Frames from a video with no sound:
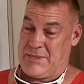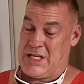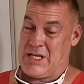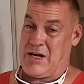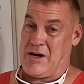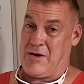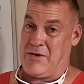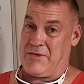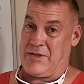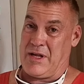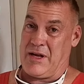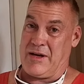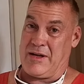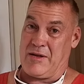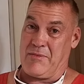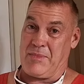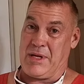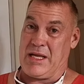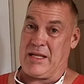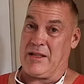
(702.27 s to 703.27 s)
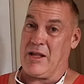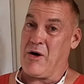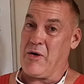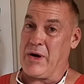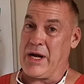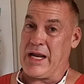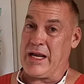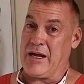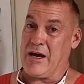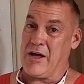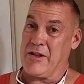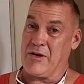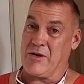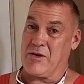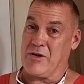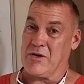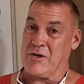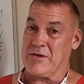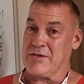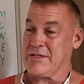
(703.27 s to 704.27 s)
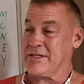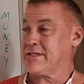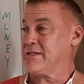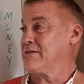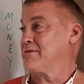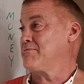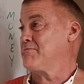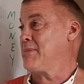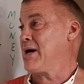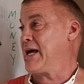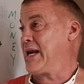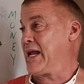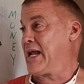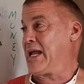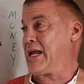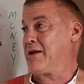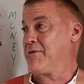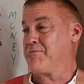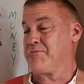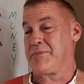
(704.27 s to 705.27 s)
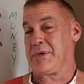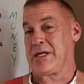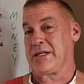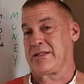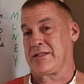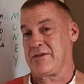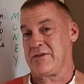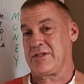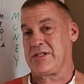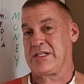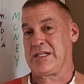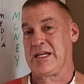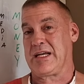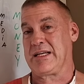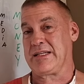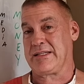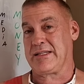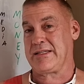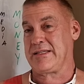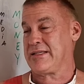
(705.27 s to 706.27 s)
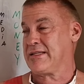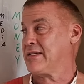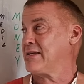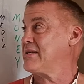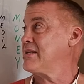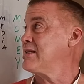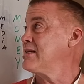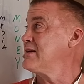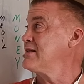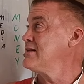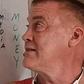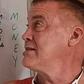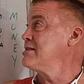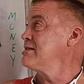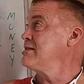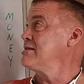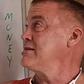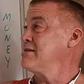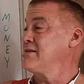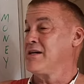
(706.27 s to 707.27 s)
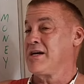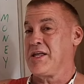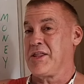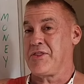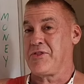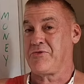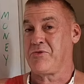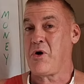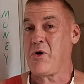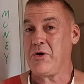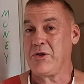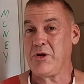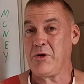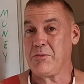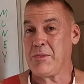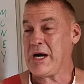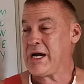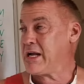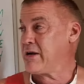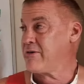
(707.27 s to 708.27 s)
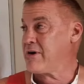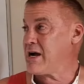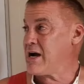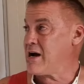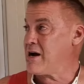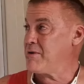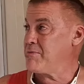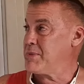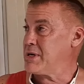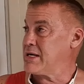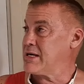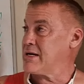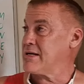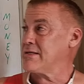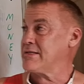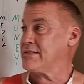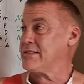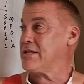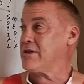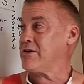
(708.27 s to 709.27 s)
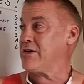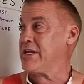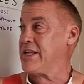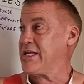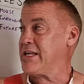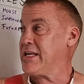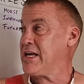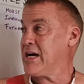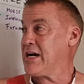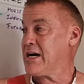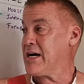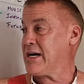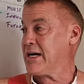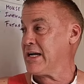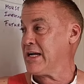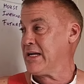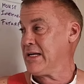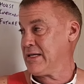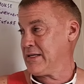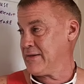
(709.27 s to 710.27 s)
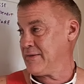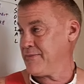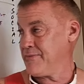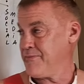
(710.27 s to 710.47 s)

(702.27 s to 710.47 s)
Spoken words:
You know, they could be loaning other girls money, but they're just throwing their money around because they're young.